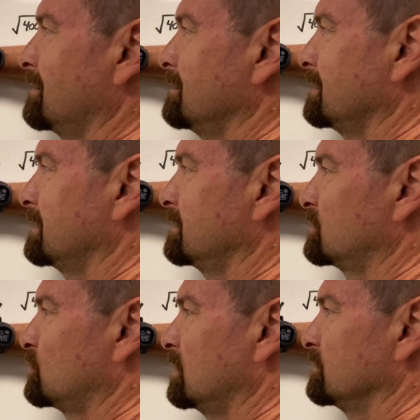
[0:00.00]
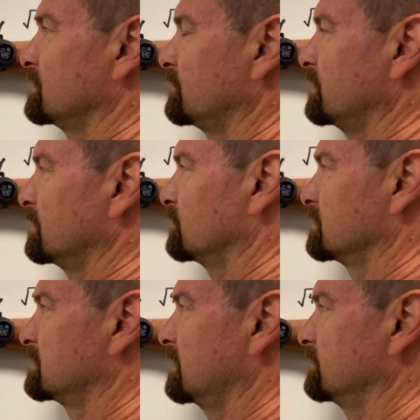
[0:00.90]
aren't any 12s that fit into a
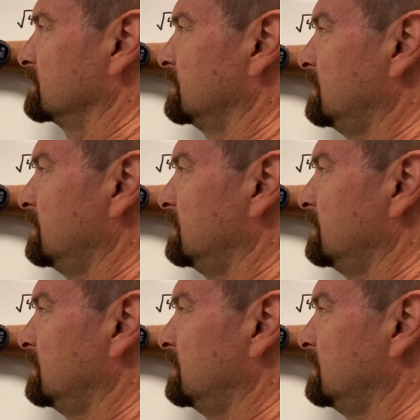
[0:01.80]
7.